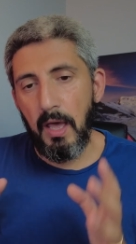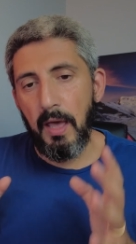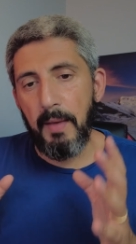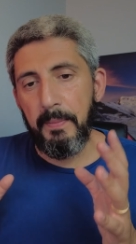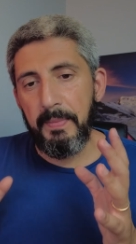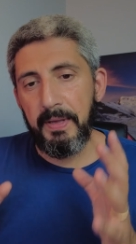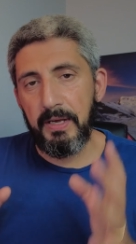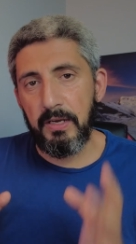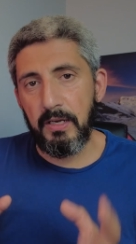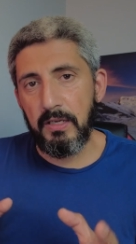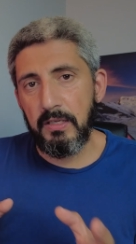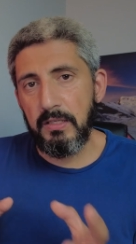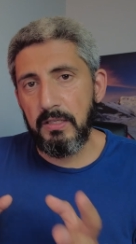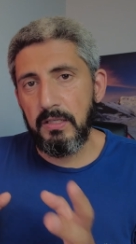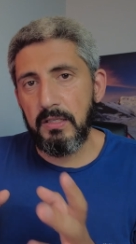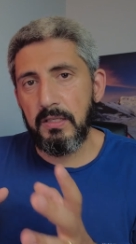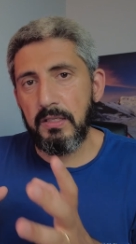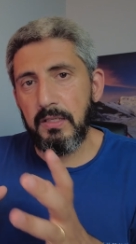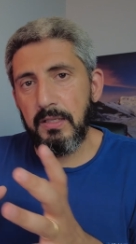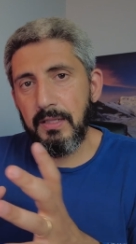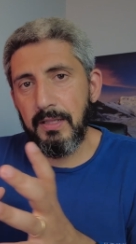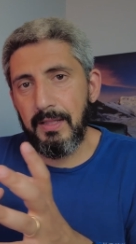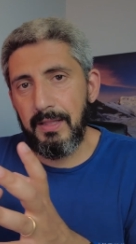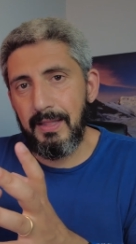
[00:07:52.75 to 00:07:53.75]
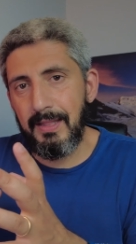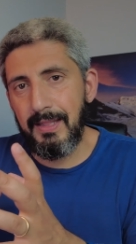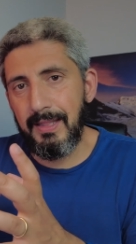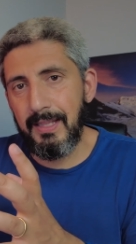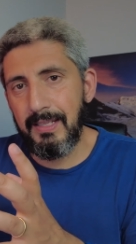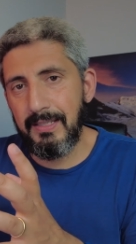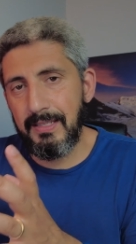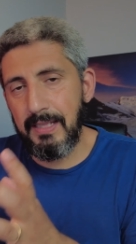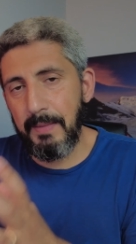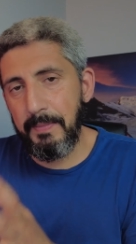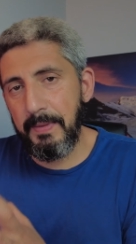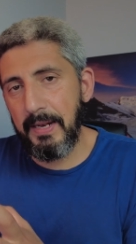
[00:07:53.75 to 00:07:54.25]
because the
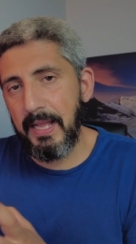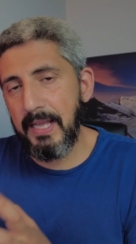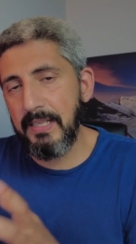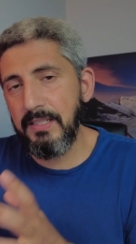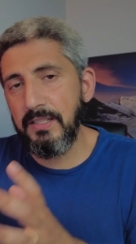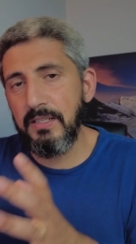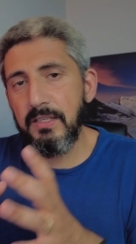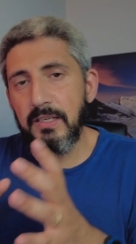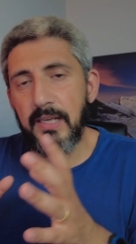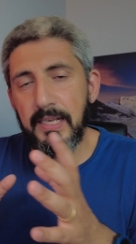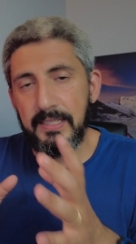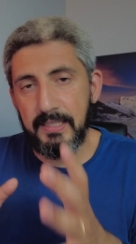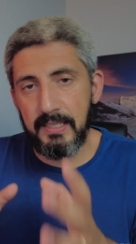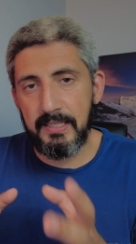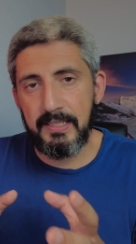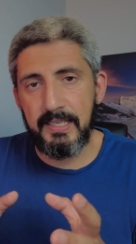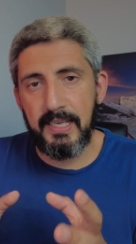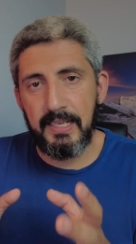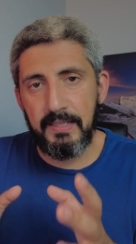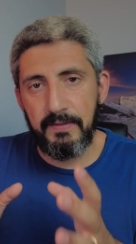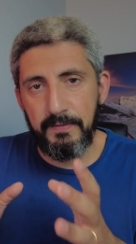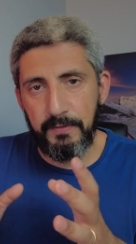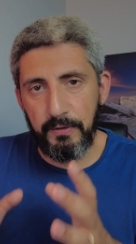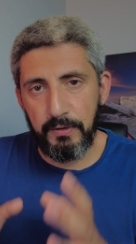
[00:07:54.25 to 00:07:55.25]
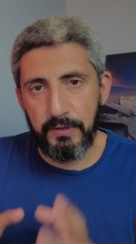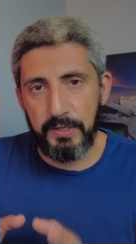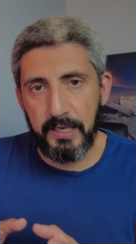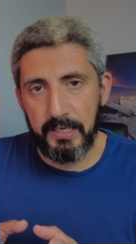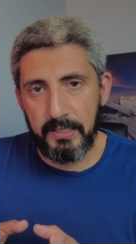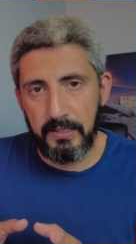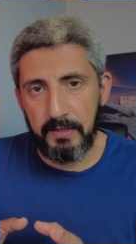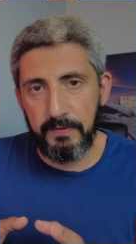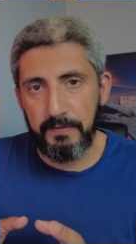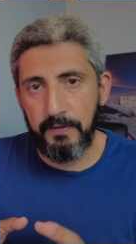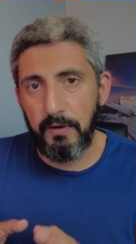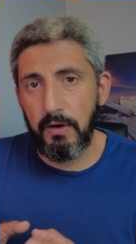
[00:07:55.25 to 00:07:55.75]
stabilizer, as I said, for the
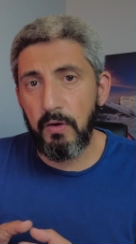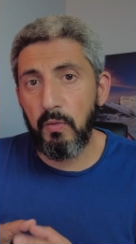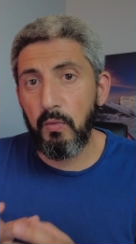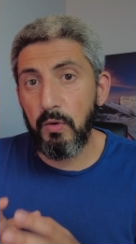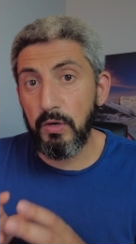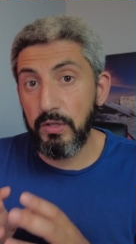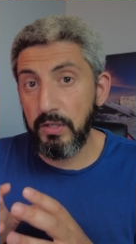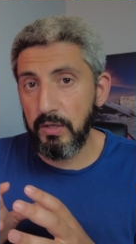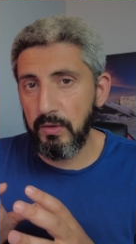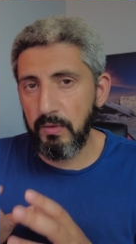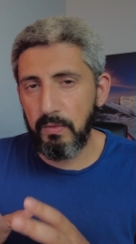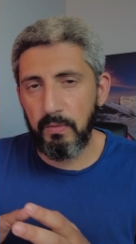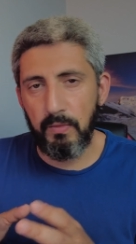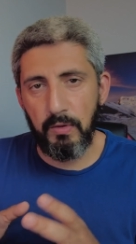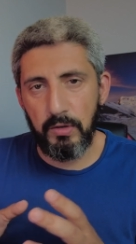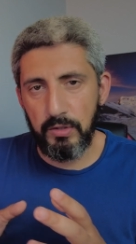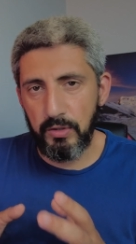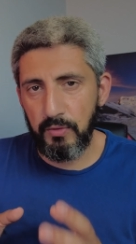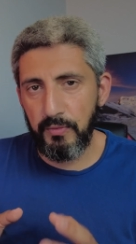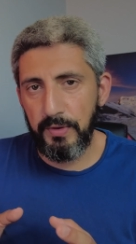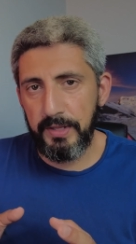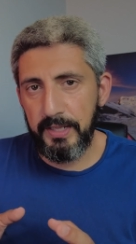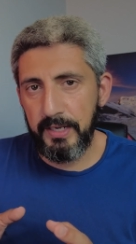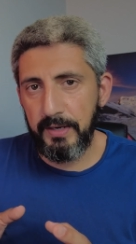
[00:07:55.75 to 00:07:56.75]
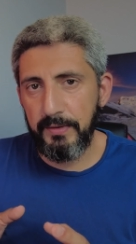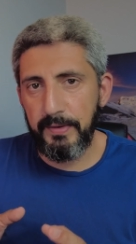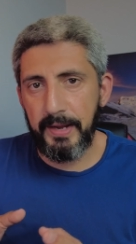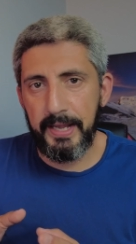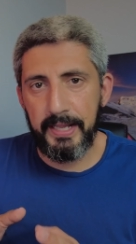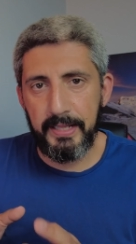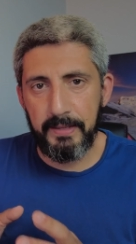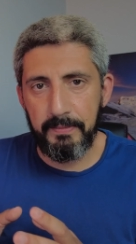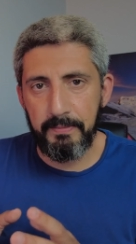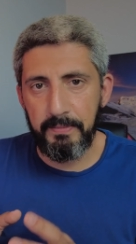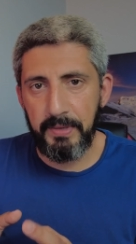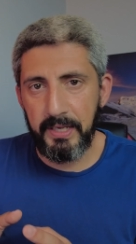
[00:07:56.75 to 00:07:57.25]
XT4 was already
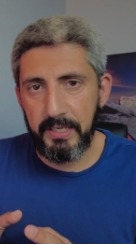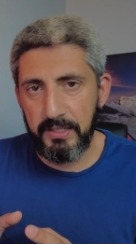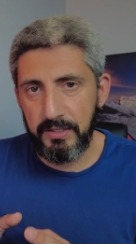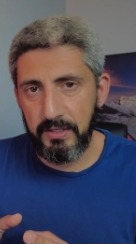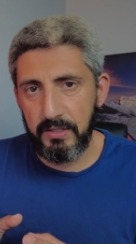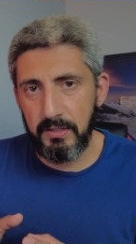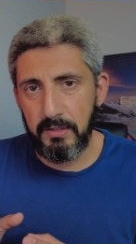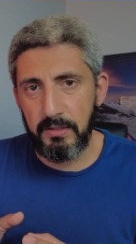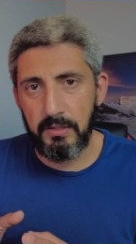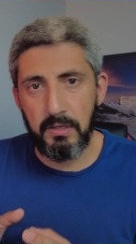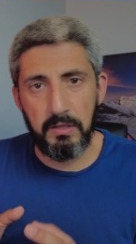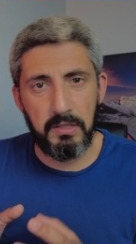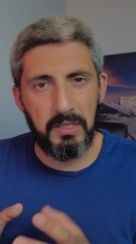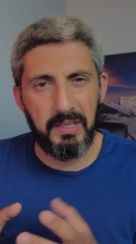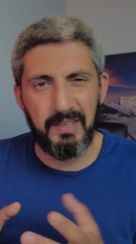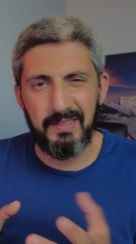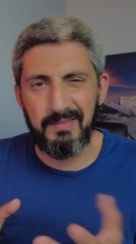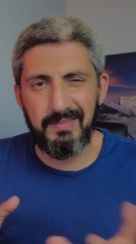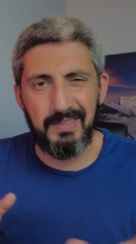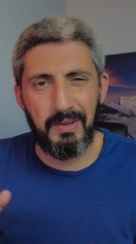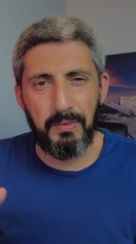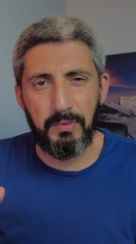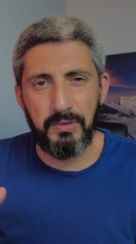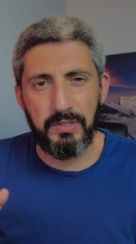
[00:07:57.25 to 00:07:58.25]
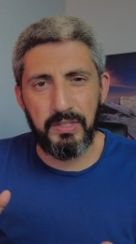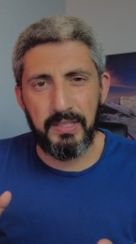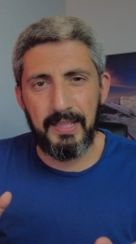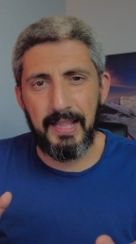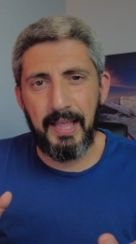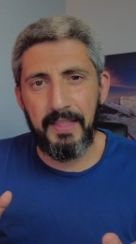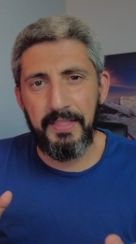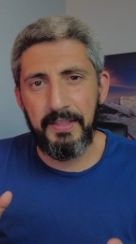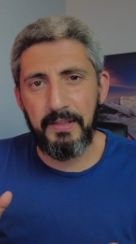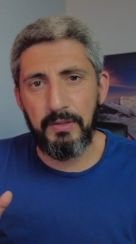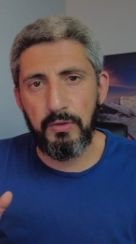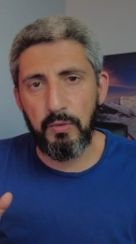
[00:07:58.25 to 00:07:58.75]
great in pictures, so there was
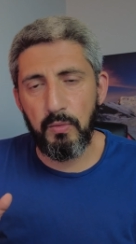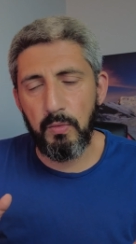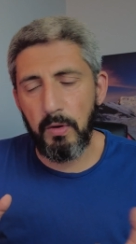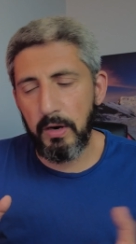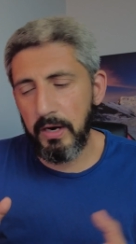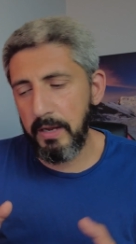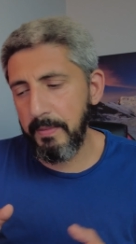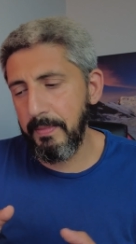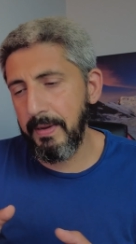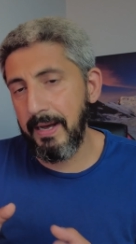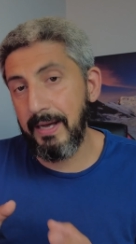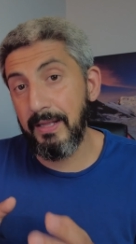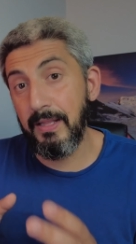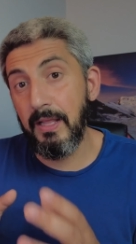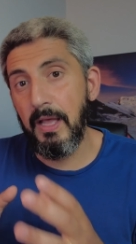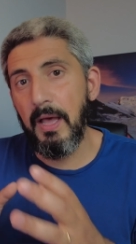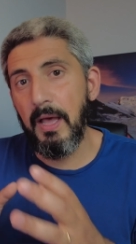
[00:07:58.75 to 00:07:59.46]
nothing to worry about.